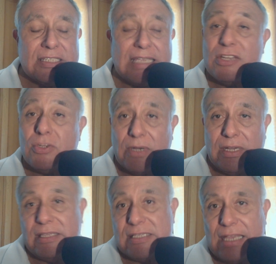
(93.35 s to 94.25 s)

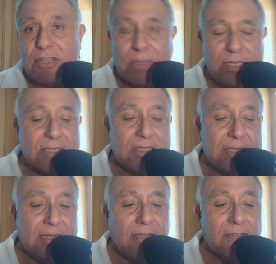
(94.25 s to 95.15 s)
sanctuary
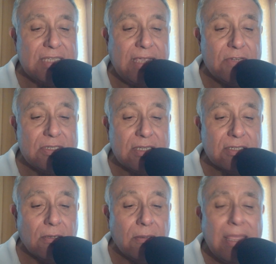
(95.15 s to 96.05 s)
city of San
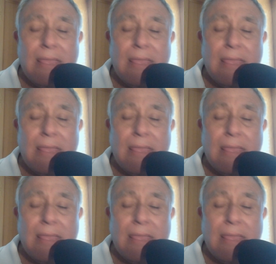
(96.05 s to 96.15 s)
Francisco